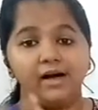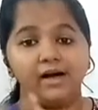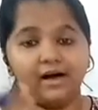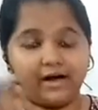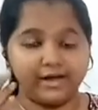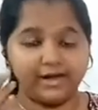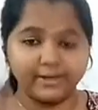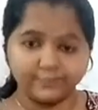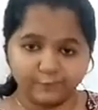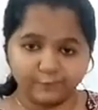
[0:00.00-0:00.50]

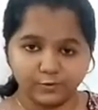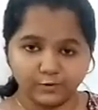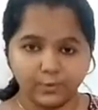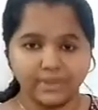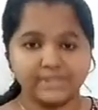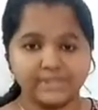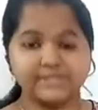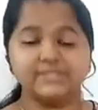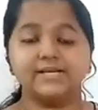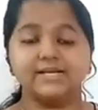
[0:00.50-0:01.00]

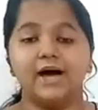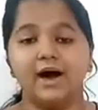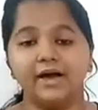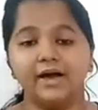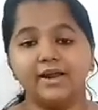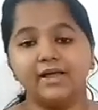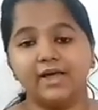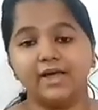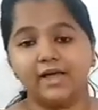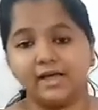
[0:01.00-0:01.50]
influence our
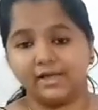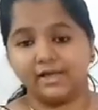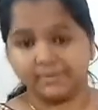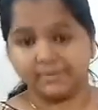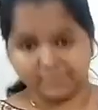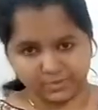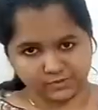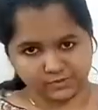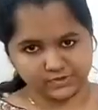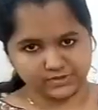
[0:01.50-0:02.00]

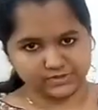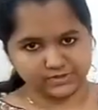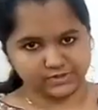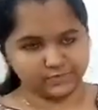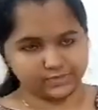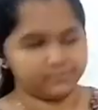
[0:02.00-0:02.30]
immune system.